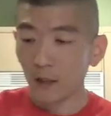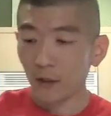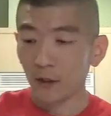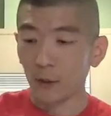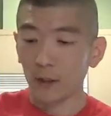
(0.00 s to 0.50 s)

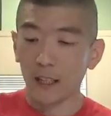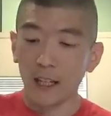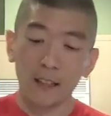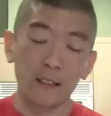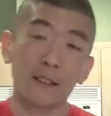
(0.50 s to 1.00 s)
So
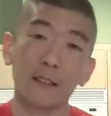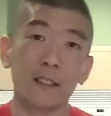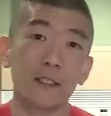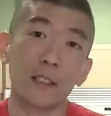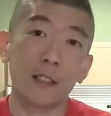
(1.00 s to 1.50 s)
again,
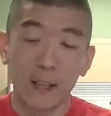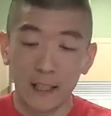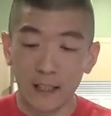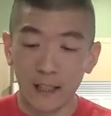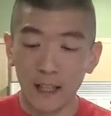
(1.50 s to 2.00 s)
let's see if I
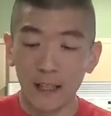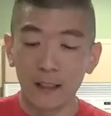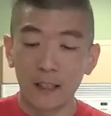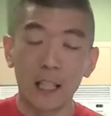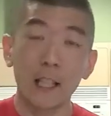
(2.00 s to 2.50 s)
can get
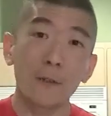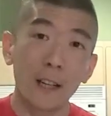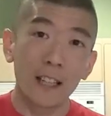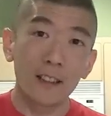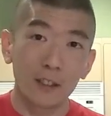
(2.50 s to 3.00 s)
it. If
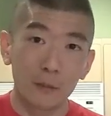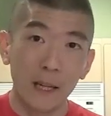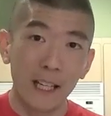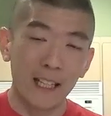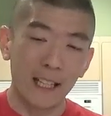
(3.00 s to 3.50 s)
I get the
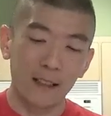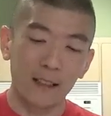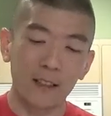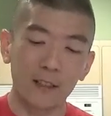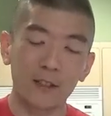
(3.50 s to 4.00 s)
spade, I
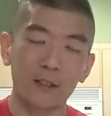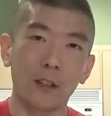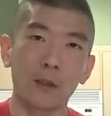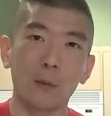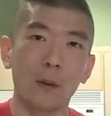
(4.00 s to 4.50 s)
get this.
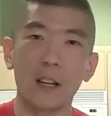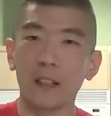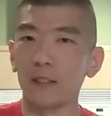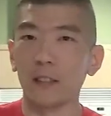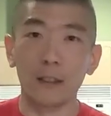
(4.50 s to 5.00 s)

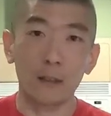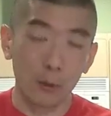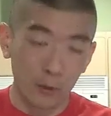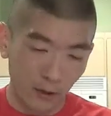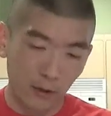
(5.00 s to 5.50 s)
Otherwise, I
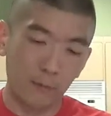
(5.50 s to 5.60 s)
don't.